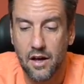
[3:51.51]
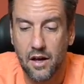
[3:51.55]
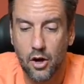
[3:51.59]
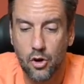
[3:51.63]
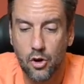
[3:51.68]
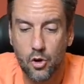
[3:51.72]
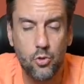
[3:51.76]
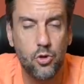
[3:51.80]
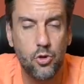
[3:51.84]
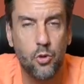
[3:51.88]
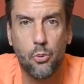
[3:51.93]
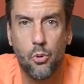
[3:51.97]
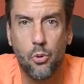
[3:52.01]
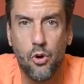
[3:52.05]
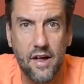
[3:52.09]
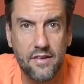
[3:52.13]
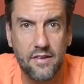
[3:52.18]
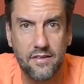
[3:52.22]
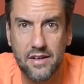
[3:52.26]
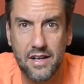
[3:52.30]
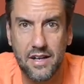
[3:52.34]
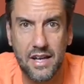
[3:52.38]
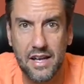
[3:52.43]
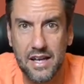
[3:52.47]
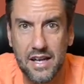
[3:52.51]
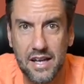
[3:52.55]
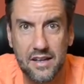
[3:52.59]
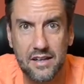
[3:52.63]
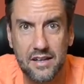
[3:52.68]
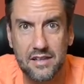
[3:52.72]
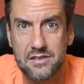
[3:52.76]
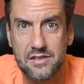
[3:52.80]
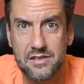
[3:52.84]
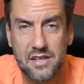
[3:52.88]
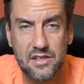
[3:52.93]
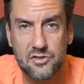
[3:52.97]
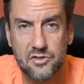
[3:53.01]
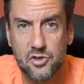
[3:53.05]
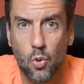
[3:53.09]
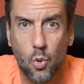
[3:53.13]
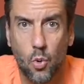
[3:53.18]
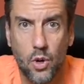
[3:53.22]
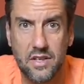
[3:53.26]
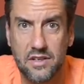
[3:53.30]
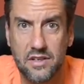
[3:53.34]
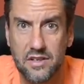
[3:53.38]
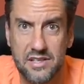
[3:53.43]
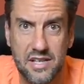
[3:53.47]
who the president is is
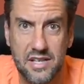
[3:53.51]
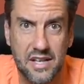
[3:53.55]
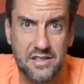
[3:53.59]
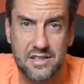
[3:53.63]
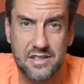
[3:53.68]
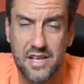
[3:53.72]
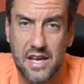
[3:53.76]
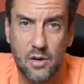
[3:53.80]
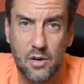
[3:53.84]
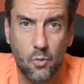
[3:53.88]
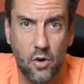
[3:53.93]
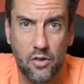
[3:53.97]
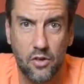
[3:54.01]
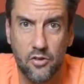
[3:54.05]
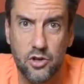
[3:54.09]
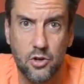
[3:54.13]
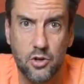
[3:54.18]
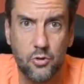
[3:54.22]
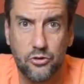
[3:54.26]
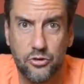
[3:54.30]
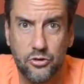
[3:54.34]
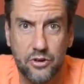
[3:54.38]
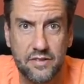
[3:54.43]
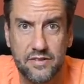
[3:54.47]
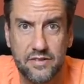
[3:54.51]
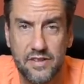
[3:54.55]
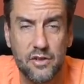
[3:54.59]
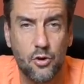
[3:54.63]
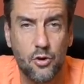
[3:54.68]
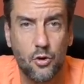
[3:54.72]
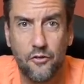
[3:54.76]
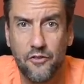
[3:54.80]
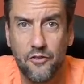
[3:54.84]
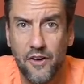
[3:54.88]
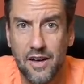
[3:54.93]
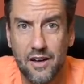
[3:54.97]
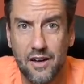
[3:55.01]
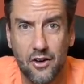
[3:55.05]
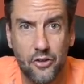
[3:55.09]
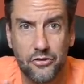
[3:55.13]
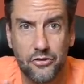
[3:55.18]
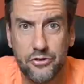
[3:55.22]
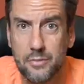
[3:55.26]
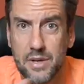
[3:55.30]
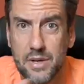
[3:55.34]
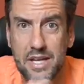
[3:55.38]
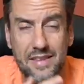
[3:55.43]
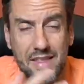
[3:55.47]
going to dictate whether you succeed or fail,
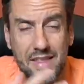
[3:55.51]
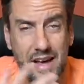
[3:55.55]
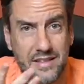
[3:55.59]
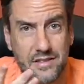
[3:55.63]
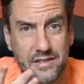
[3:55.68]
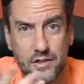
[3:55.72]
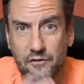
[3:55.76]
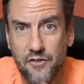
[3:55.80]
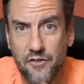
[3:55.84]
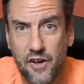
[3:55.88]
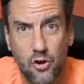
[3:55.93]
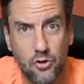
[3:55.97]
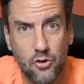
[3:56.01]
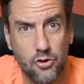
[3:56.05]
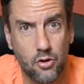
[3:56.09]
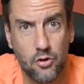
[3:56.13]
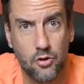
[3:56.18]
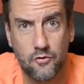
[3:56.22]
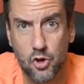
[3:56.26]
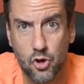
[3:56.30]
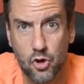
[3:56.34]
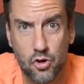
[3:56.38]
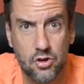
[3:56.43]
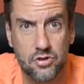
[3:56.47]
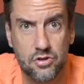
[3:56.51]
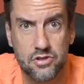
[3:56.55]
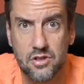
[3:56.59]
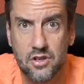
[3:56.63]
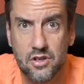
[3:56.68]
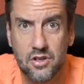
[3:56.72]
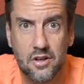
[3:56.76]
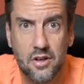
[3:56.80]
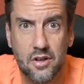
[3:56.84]
to me, that's a failure of yours.